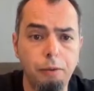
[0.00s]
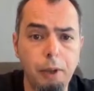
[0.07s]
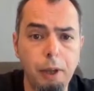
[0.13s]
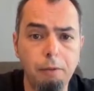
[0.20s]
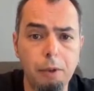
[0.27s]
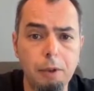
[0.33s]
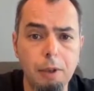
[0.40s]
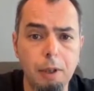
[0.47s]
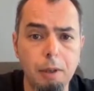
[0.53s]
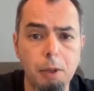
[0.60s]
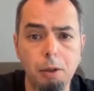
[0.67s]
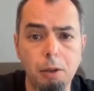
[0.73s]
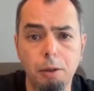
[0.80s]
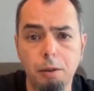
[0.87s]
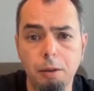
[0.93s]
of everything,
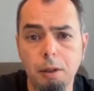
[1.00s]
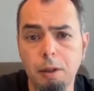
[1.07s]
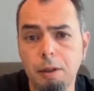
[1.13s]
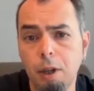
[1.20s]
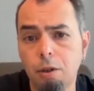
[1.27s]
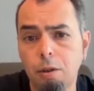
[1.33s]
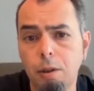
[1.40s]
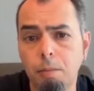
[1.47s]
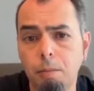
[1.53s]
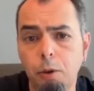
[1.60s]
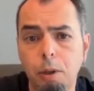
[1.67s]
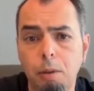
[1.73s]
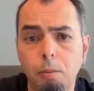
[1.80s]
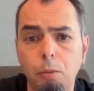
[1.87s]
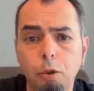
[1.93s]
because organization
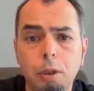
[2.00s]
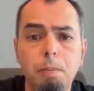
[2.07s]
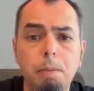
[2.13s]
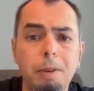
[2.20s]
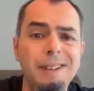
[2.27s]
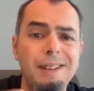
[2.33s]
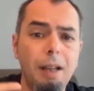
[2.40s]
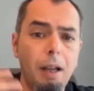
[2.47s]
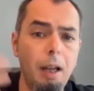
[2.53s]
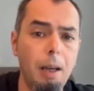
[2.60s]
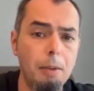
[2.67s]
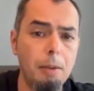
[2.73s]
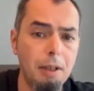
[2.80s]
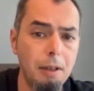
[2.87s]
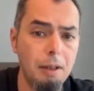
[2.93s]
deploying multiple
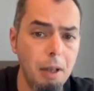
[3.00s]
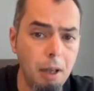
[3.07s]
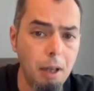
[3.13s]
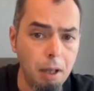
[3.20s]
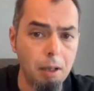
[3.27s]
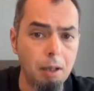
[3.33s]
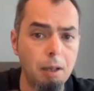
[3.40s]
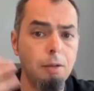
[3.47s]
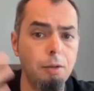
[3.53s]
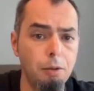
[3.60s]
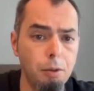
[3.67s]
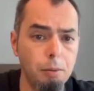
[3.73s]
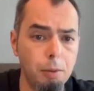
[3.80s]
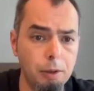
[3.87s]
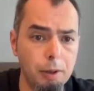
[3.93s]
times a day to
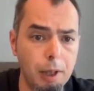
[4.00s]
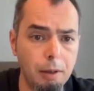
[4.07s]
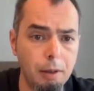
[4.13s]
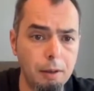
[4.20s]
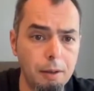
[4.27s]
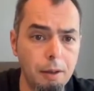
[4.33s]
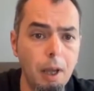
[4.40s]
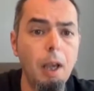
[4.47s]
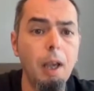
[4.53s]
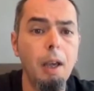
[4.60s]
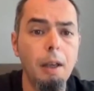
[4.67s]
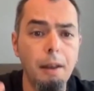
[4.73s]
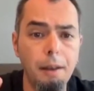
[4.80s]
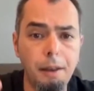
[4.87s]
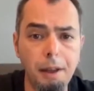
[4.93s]
Kubernetes,
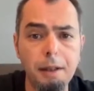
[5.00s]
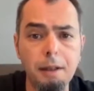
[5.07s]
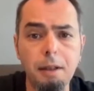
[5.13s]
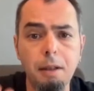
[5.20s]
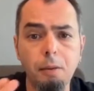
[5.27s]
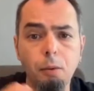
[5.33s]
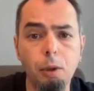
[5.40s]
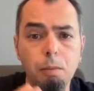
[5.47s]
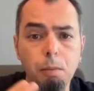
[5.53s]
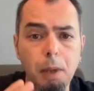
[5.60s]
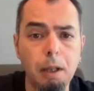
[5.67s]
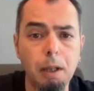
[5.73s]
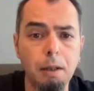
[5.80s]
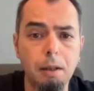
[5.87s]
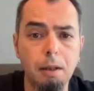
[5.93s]
this what
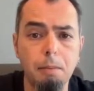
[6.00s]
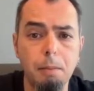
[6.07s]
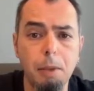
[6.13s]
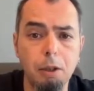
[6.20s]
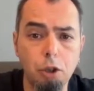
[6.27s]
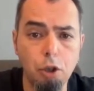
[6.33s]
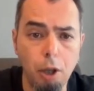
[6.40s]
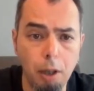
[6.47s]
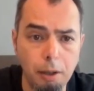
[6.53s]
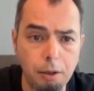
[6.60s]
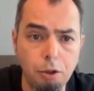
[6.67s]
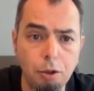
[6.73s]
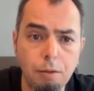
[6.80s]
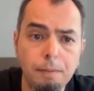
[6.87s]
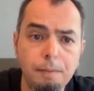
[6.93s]
makes this a big
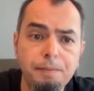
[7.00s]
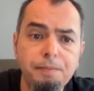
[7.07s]
challenge.